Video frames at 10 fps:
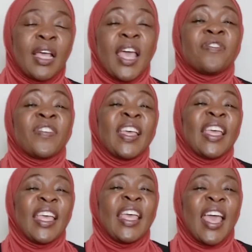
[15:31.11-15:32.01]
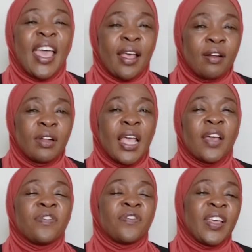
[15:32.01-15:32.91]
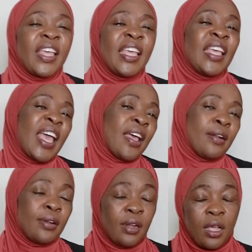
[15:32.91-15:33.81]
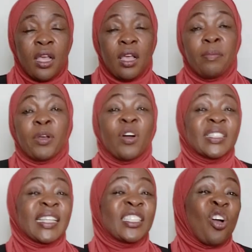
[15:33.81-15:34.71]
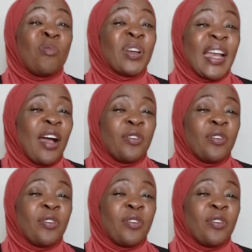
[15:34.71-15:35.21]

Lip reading: F-E-E-L, F-E-E-L, because it's common now.